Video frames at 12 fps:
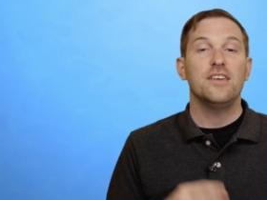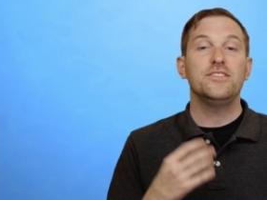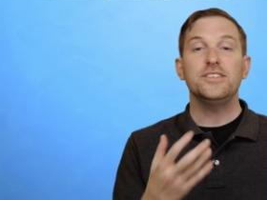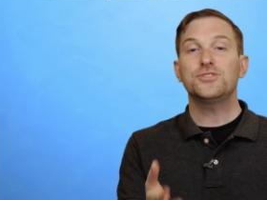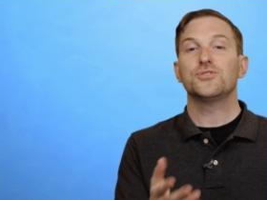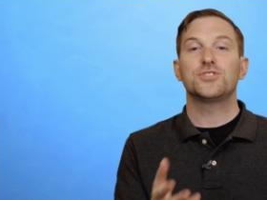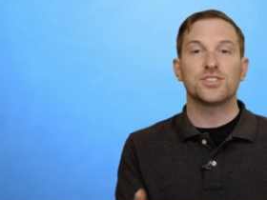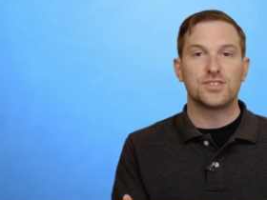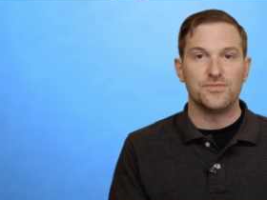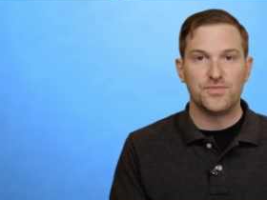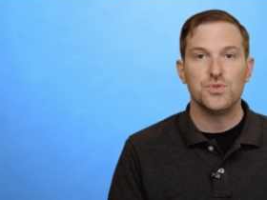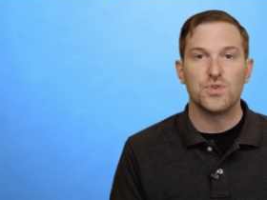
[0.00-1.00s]
And these are just a
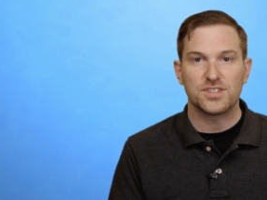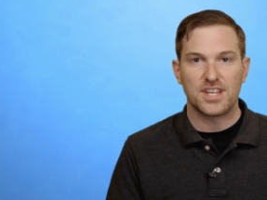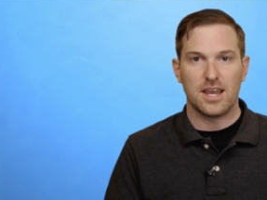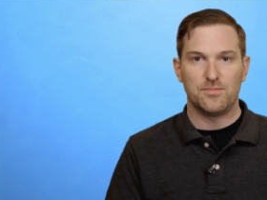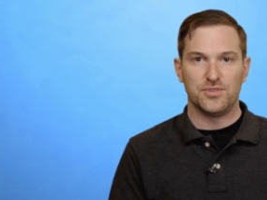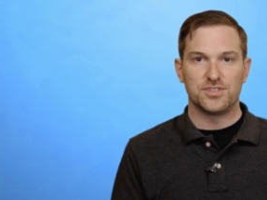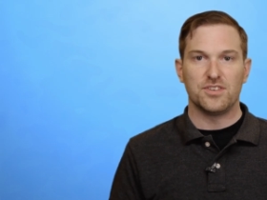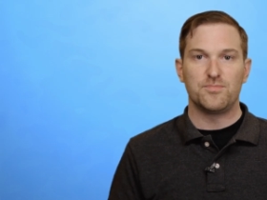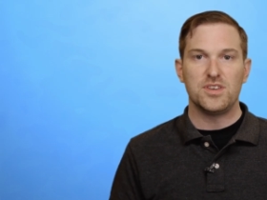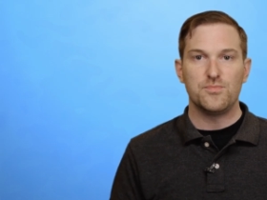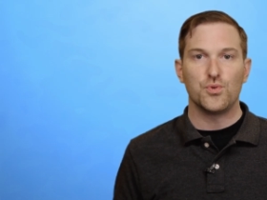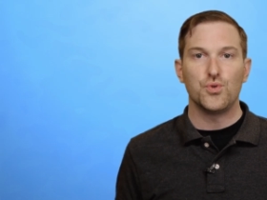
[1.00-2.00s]
few examples of
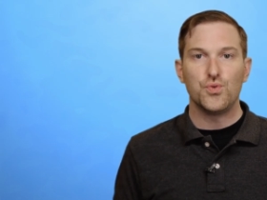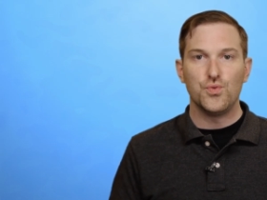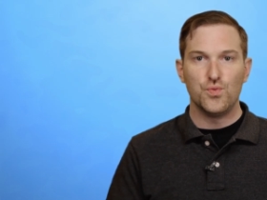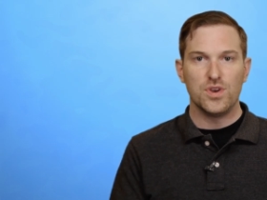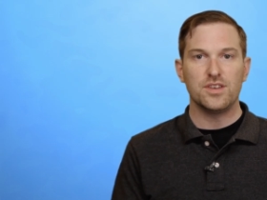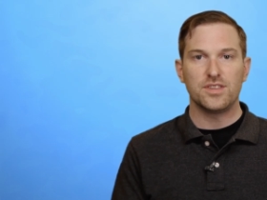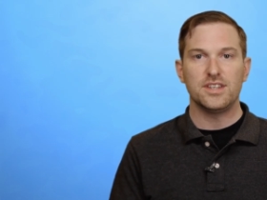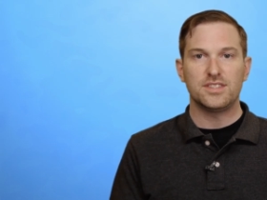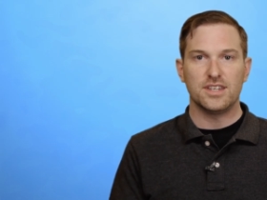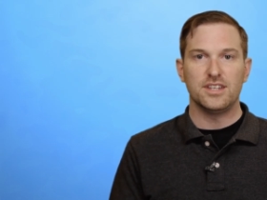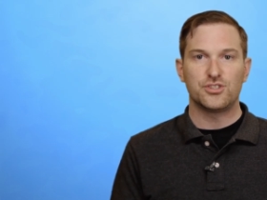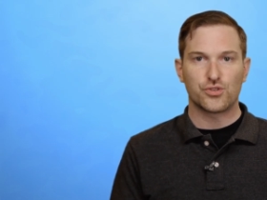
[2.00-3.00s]
people who really
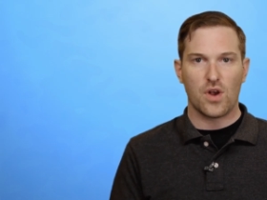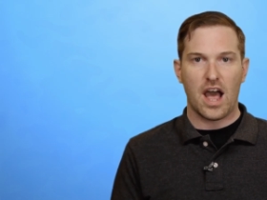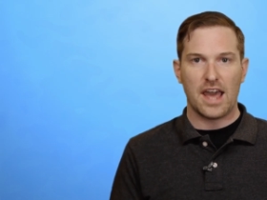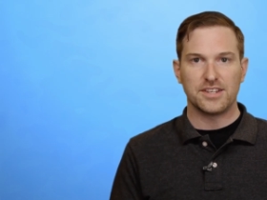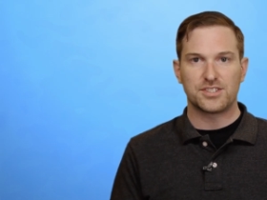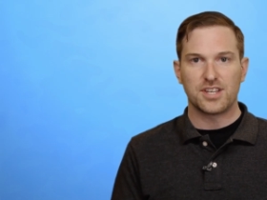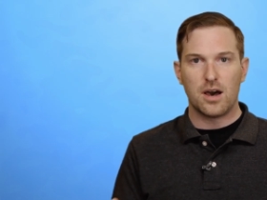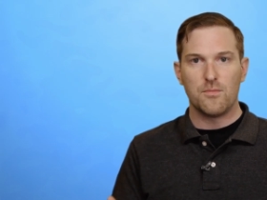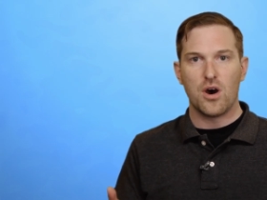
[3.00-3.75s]
did try some